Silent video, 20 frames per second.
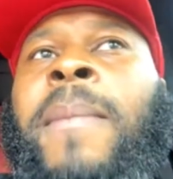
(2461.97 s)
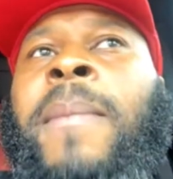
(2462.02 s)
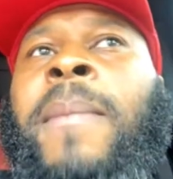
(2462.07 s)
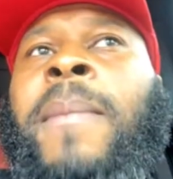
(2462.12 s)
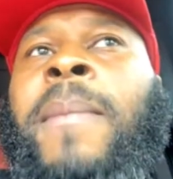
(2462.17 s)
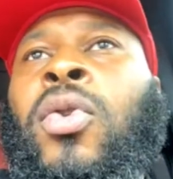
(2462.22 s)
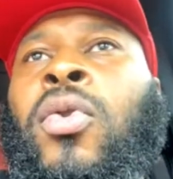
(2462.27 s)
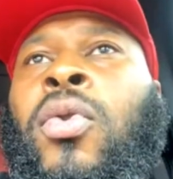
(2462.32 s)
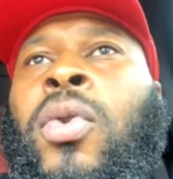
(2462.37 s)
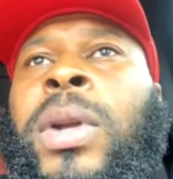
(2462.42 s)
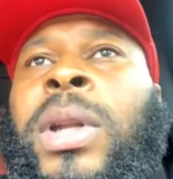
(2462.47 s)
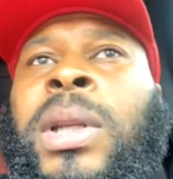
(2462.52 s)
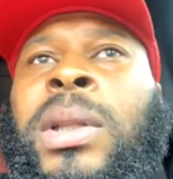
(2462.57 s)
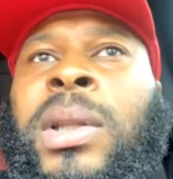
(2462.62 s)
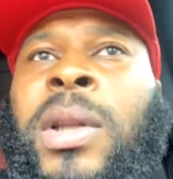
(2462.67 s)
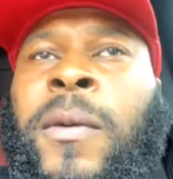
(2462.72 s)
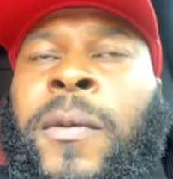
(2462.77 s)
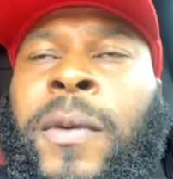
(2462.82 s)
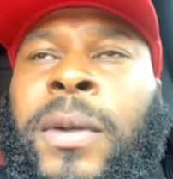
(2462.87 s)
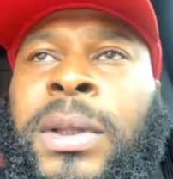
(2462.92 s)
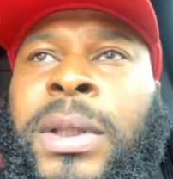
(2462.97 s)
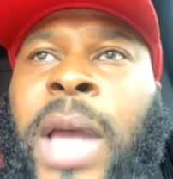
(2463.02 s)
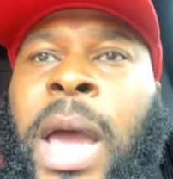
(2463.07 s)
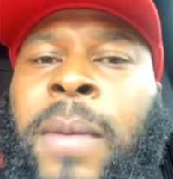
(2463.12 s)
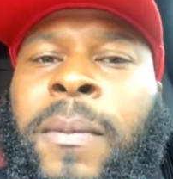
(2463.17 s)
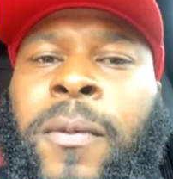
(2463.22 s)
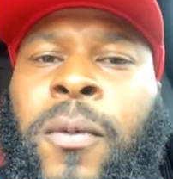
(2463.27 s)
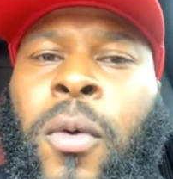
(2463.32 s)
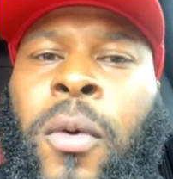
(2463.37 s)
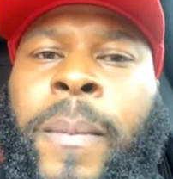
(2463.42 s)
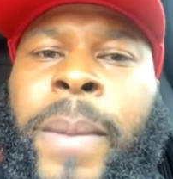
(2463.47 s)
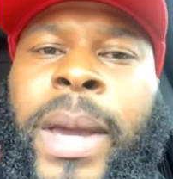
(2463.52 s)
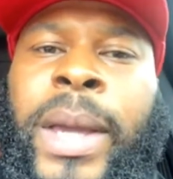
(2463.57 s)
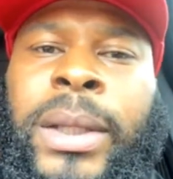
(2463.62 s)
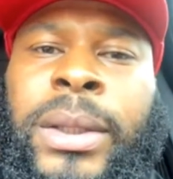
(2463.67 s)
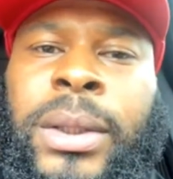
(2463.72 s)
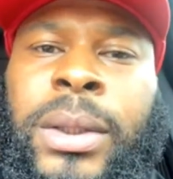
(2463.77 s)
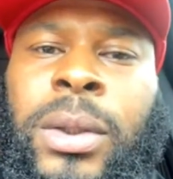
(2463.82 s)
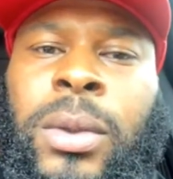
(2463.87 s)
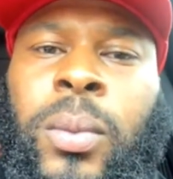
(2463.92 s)
They might do it in different type
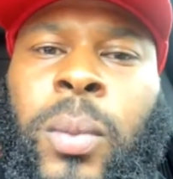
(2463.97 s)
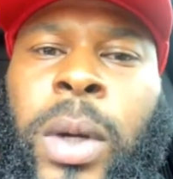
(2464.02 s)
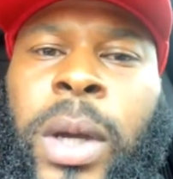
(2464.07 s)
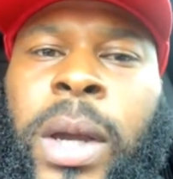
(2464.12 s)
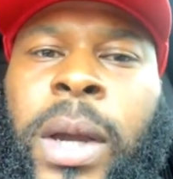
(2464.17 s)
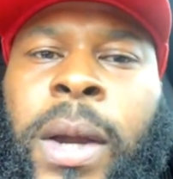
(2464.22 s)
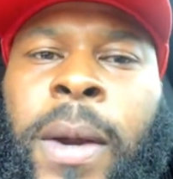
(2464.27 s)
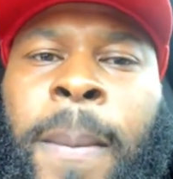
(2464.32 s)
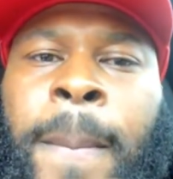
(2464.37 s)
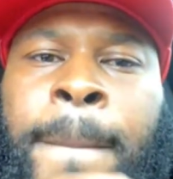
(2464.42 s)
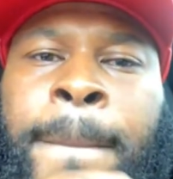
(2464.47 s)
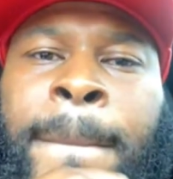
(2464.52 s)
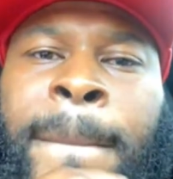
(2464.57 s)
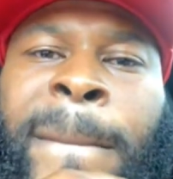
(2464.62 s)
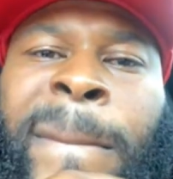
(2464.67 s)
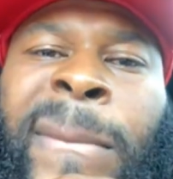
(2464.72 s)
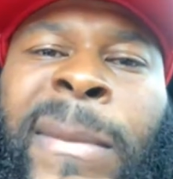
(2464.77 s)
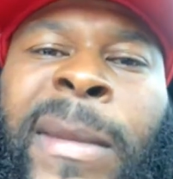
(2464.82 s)
formations where